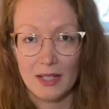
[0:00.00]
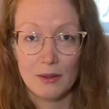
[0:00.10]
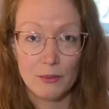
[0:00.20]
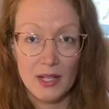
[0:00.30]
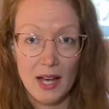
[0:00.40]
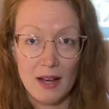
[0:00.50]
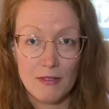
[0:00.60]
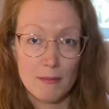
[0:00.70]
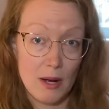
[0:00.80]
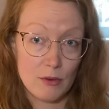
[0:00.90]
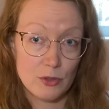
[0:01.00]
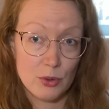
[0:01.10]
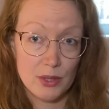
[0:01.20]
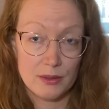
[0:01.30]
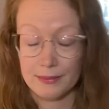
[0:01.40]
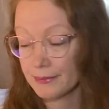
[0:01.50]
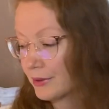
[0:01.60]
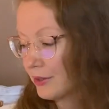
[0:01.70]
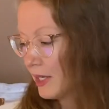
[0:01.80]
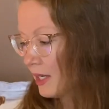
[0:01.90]
And we have the power of choice,
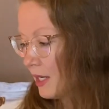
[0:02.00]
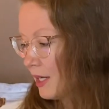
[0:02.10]
all right?